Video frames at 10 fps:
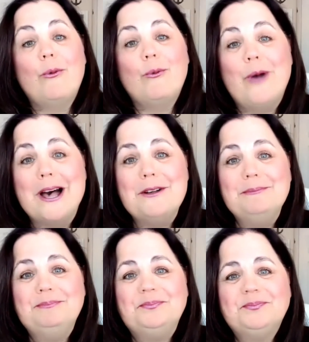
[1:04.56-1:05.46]

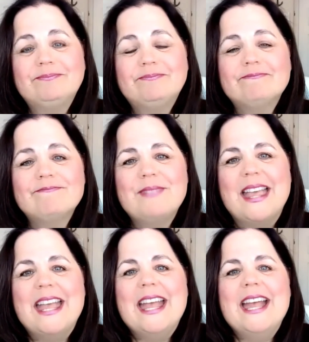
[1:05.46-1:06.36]
Well,
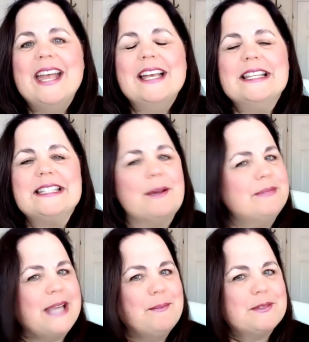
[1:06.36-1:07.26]

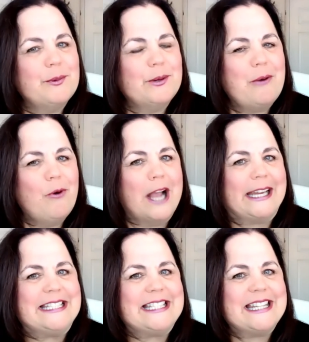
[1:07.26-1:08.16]
sometimes when I
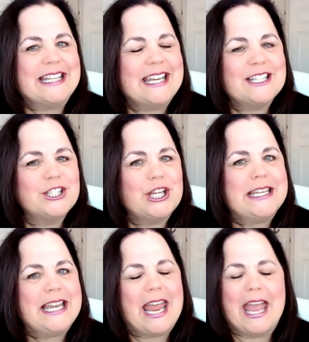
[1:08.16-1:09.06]
walk into the
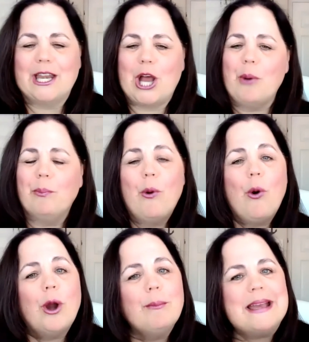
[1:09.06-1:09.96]
kitchen and I'll
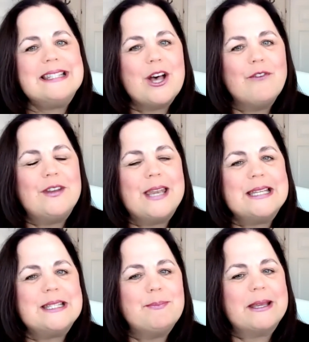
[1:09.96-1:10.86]
pour myself a
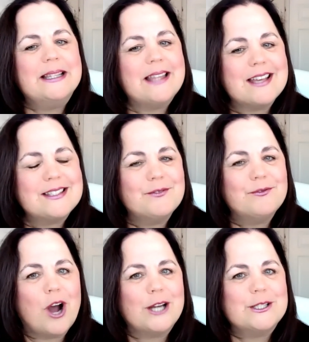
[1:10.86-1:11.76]
nice big glass of
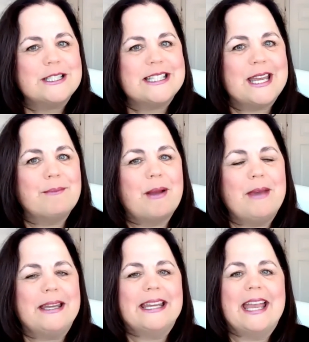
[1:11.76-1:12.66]
water to take my
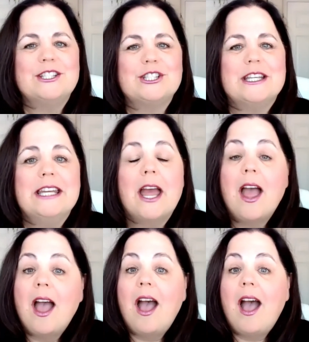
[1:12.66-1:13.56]
medication,
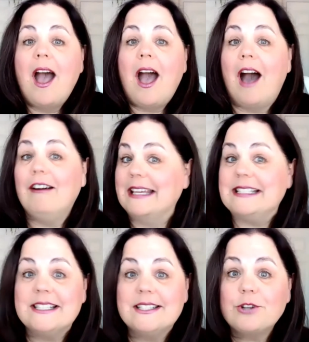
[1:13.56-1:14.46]
I'll
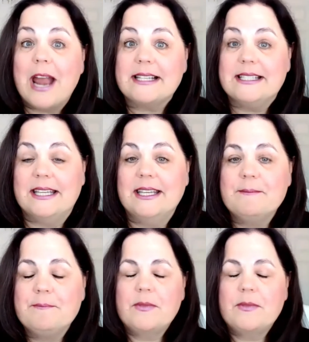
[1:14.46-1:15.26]
get distracted.